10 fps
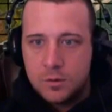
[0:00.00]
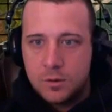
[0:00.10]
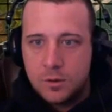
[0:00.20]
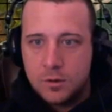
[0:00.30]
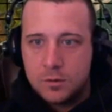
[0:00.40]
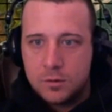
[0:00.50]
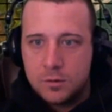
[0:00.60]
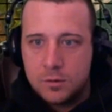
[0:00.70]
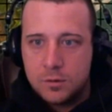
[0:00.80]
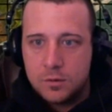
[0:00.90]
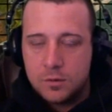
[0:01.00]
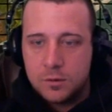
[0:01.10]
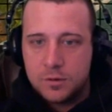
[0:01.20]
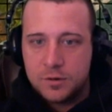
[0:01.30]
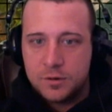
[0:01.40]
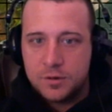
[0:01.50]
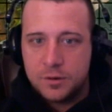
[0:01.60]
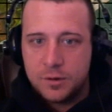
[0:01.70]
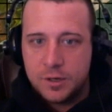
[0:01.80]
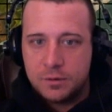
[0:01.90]
Oh, because there's
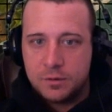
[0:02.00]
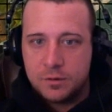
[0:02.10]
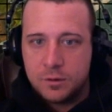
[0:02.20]
no negative.